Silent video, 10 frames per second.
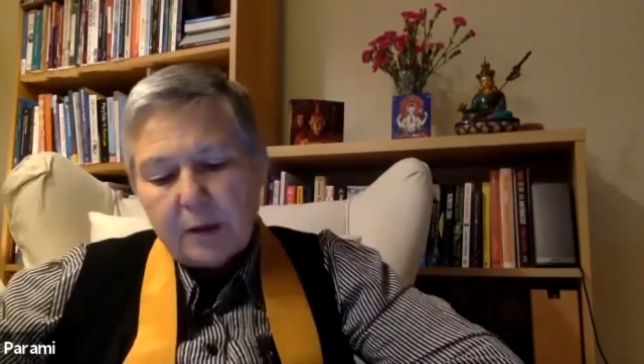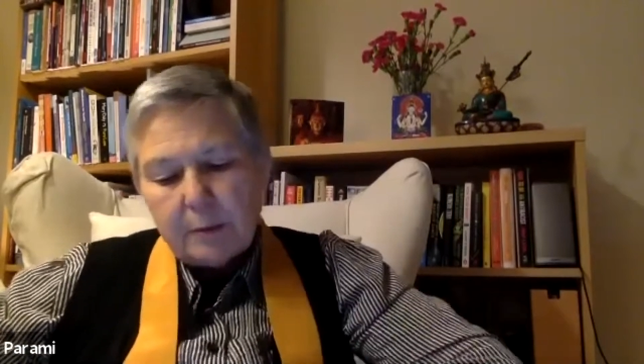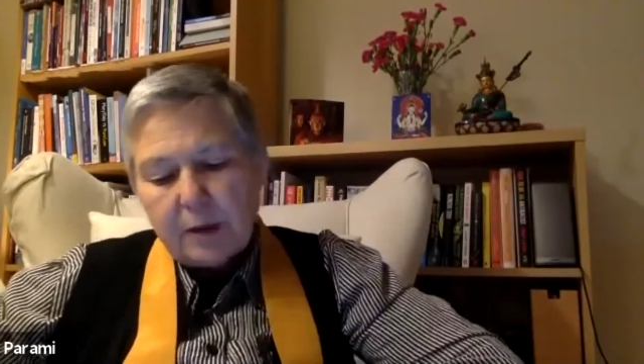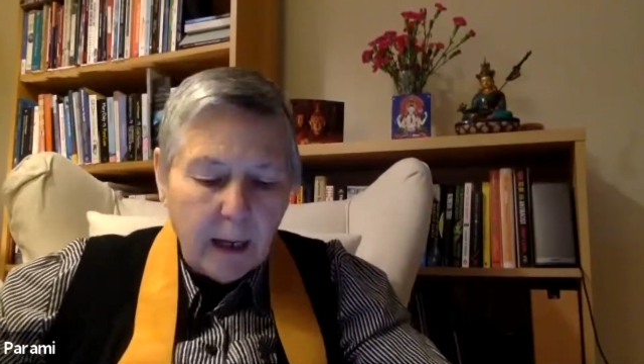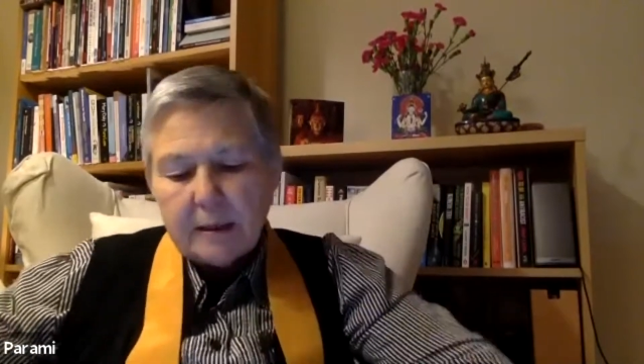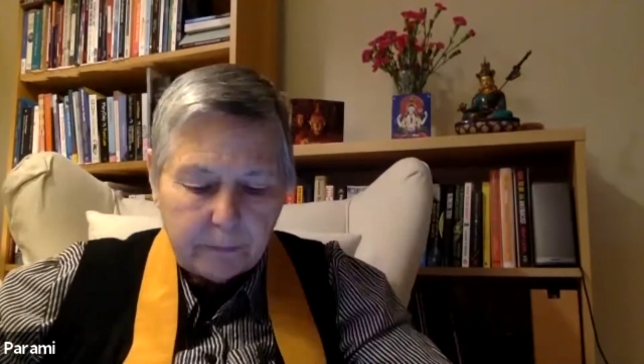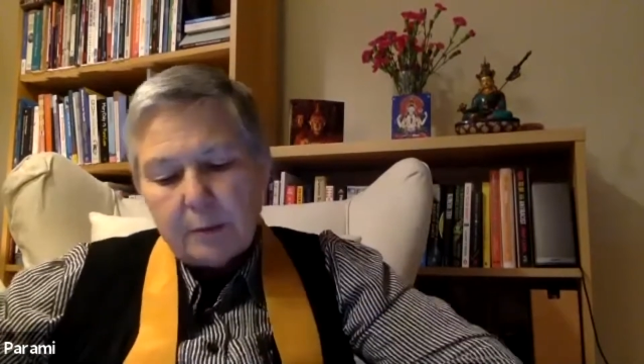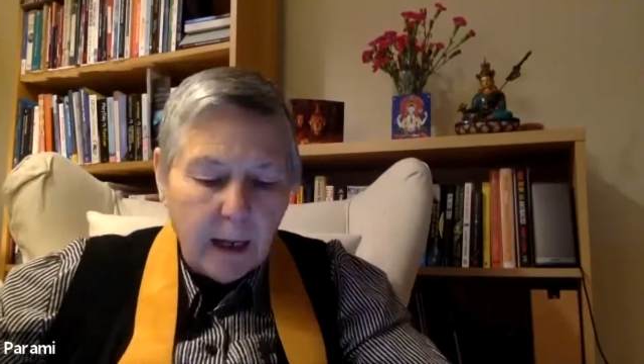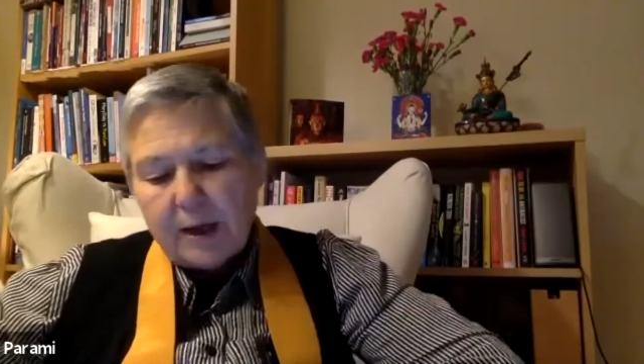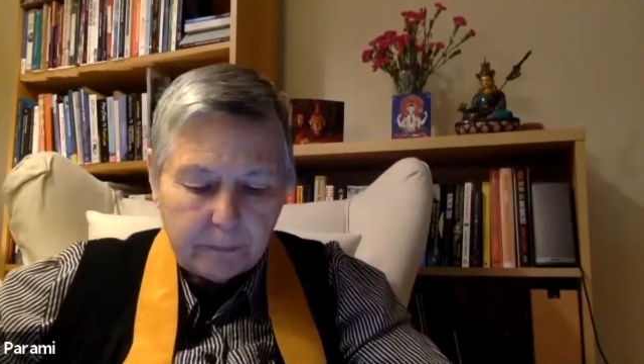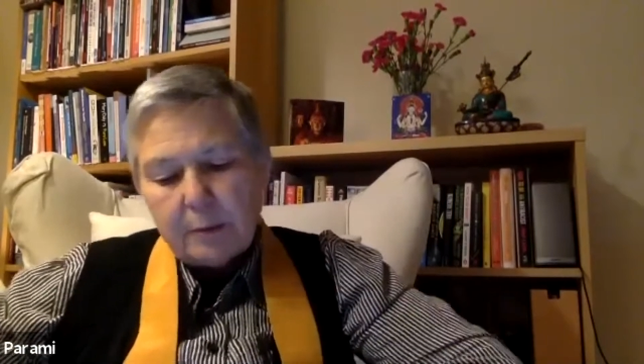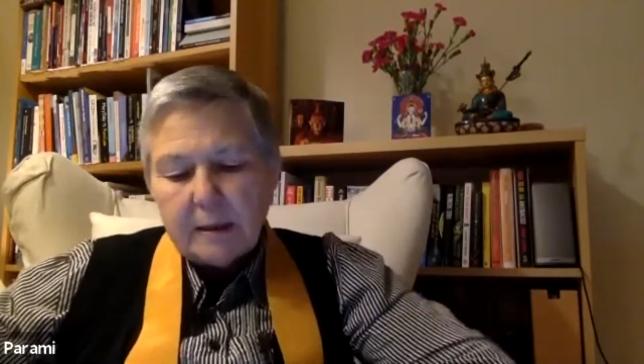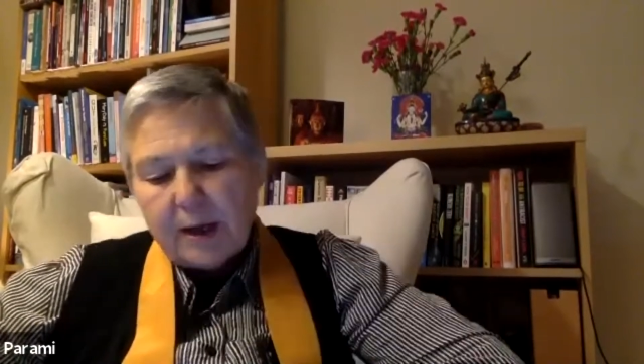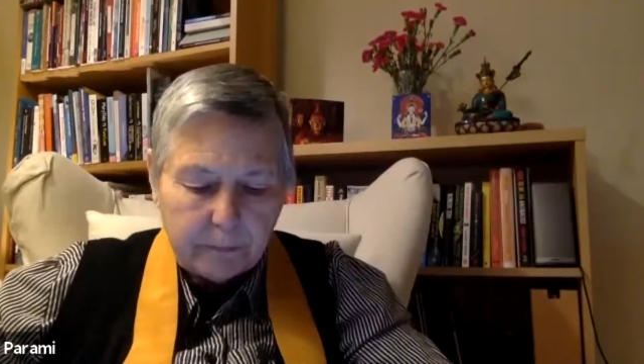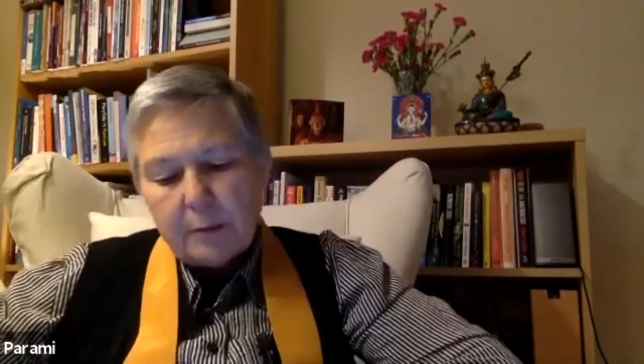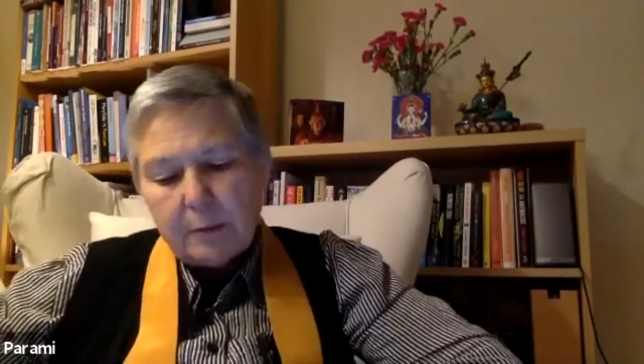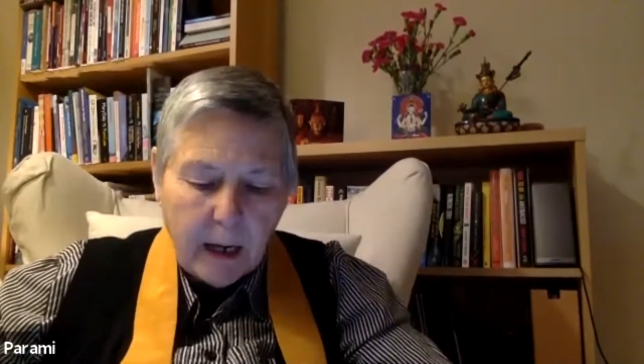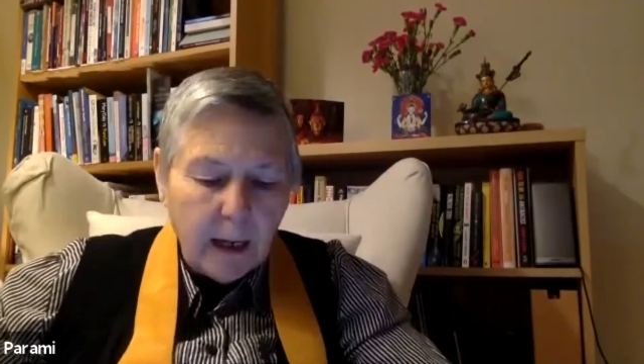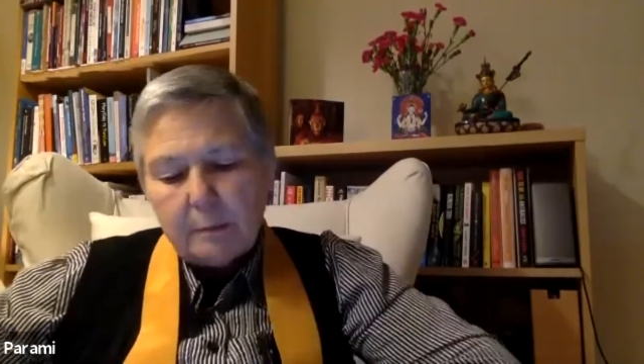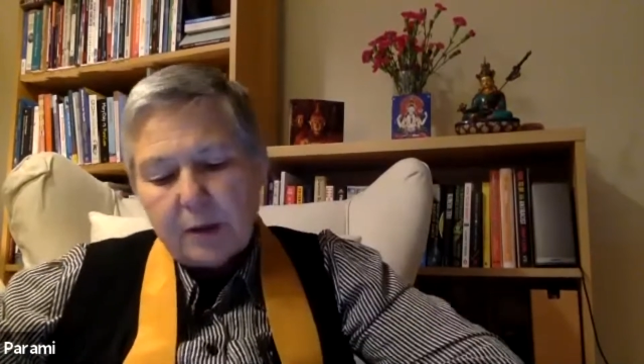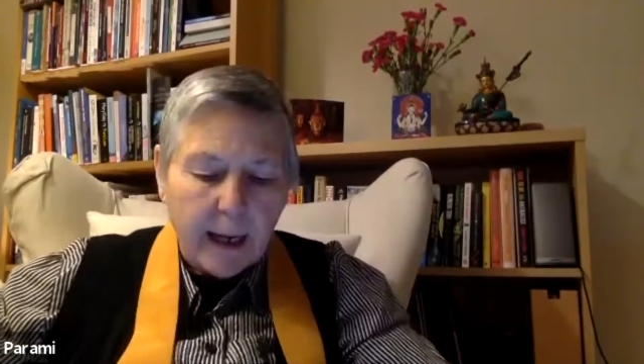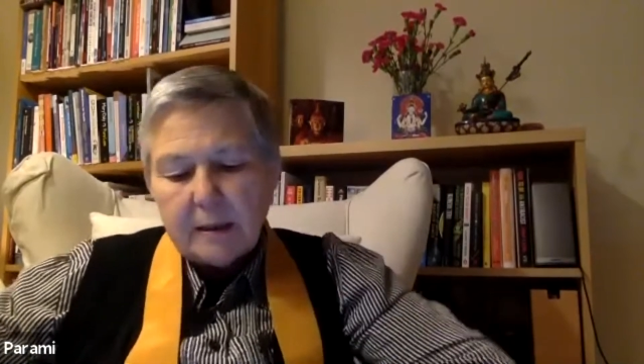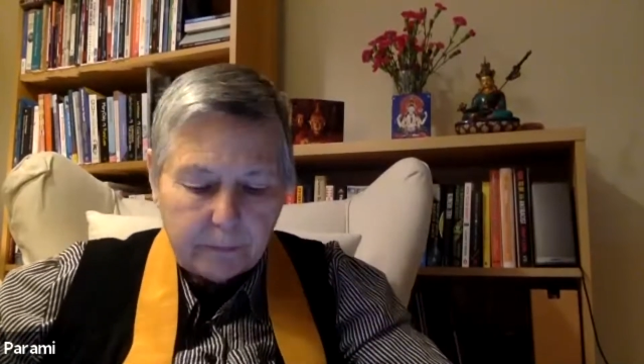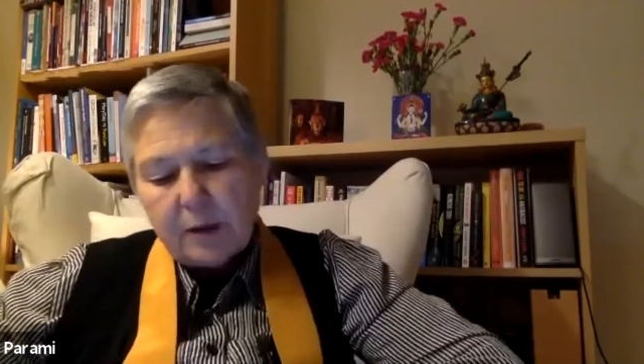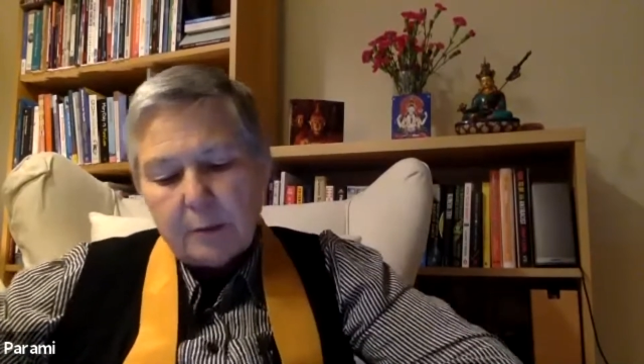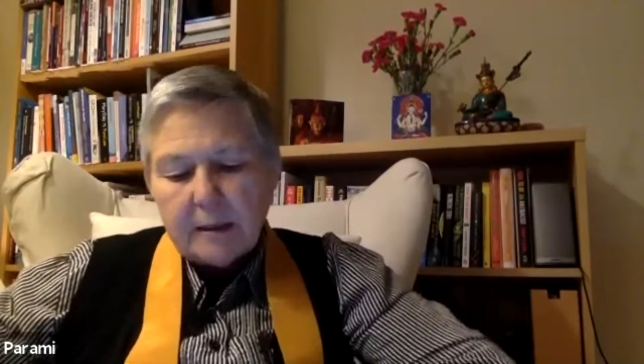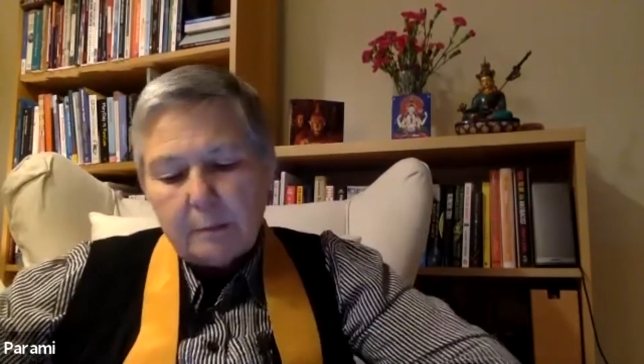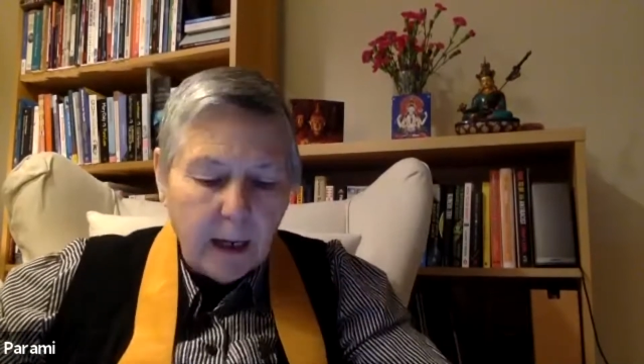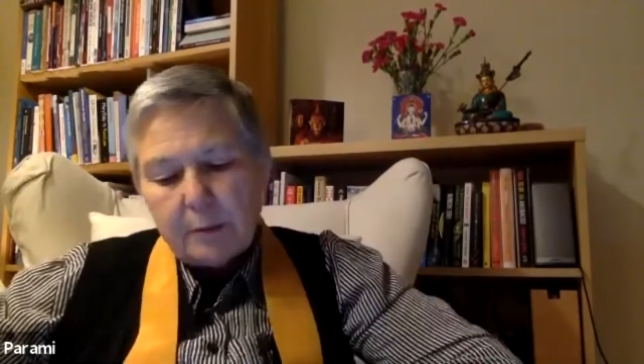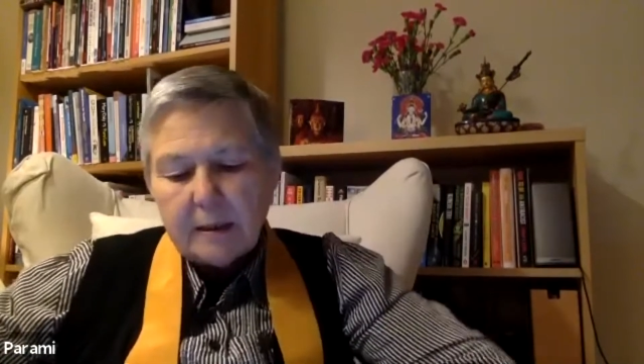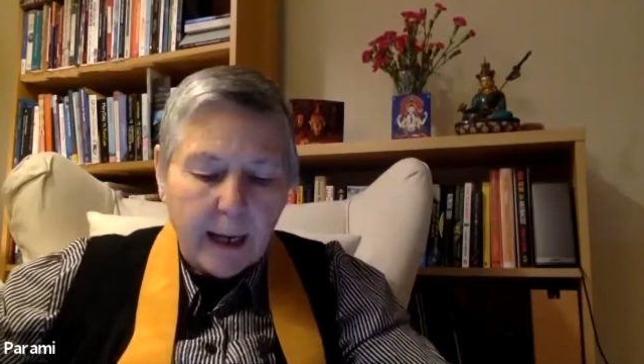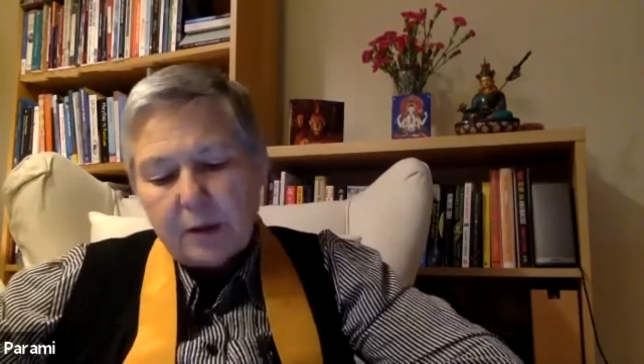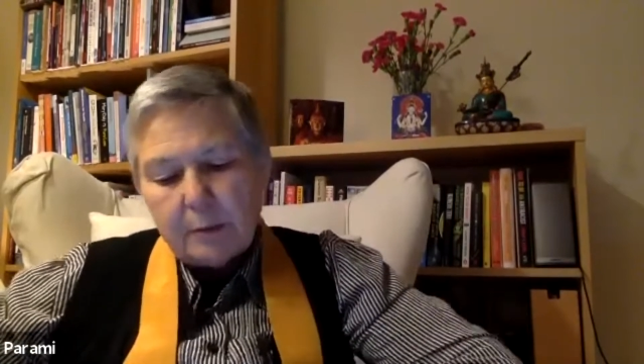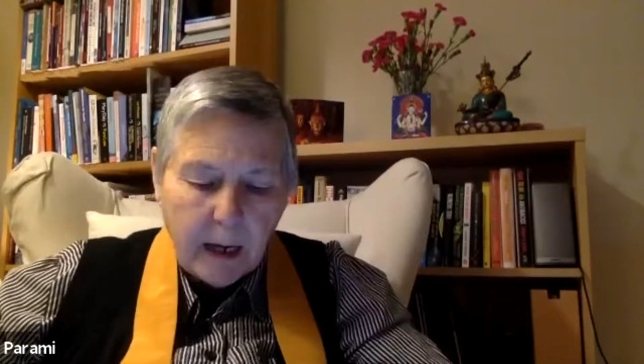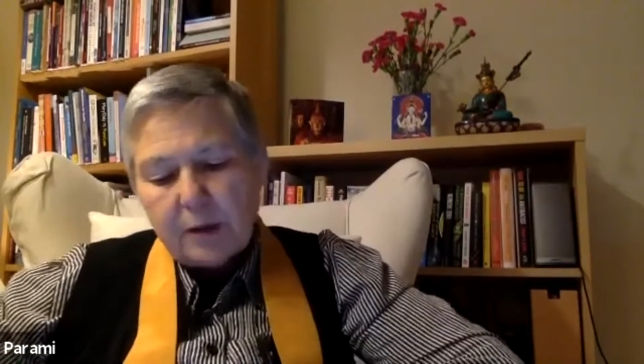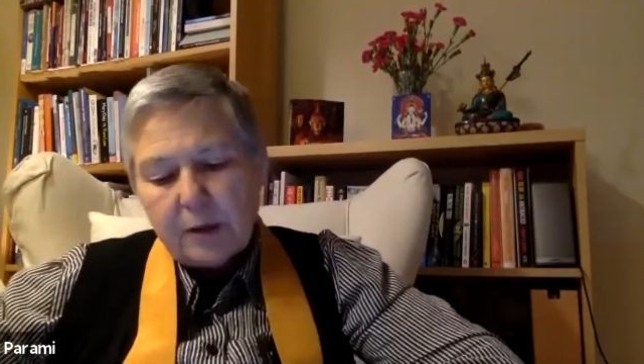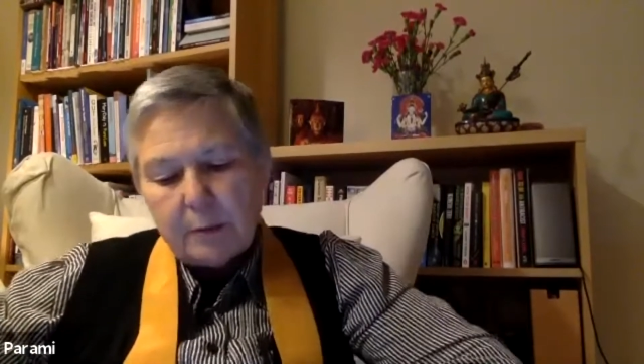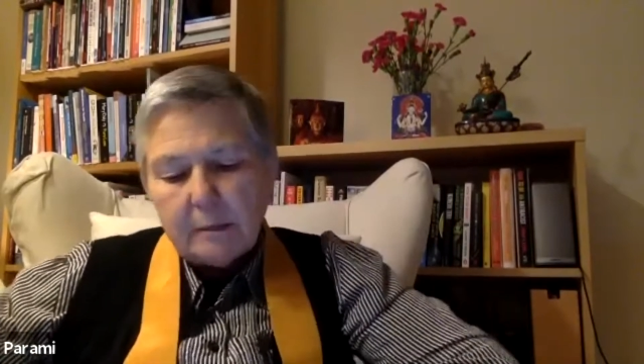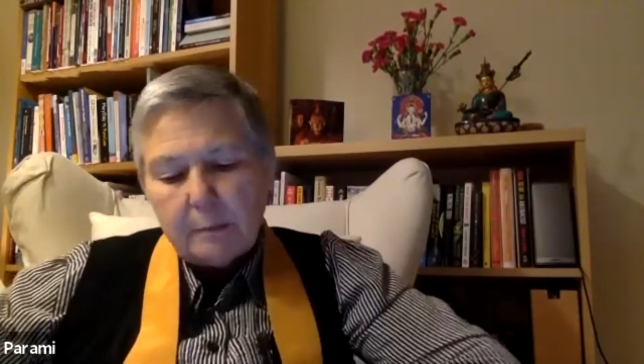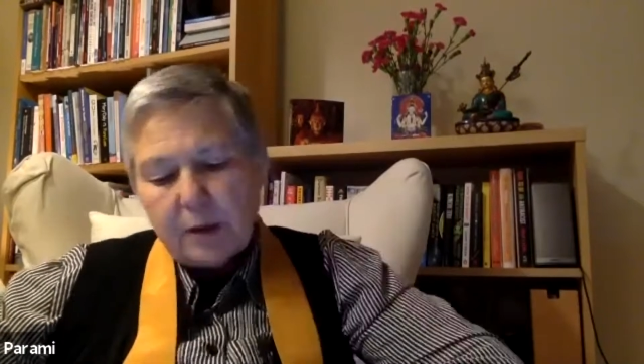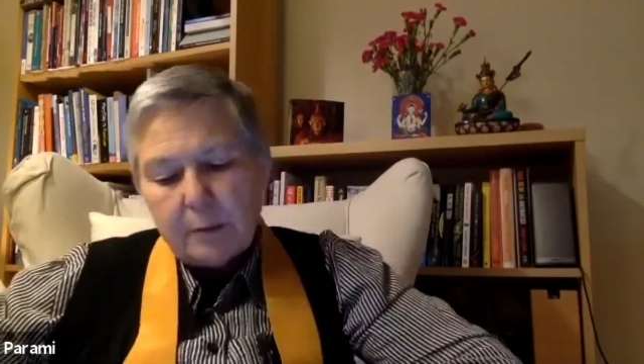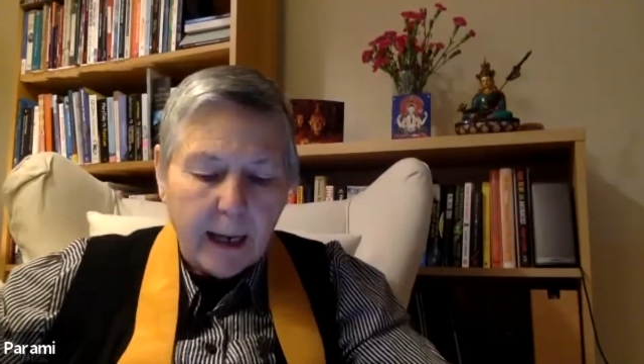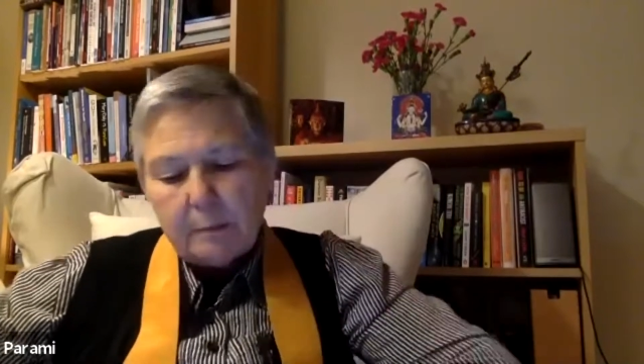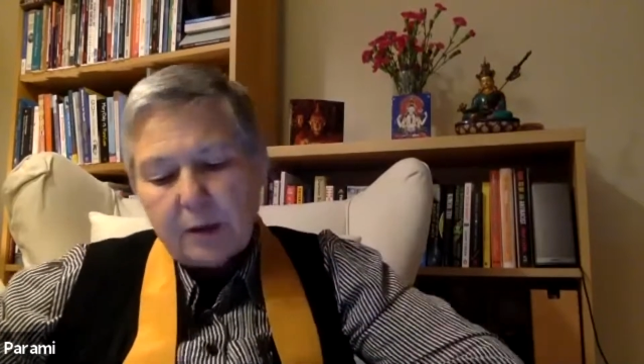I didn't have to be a contemplative Buddhist or an activist Buddhist.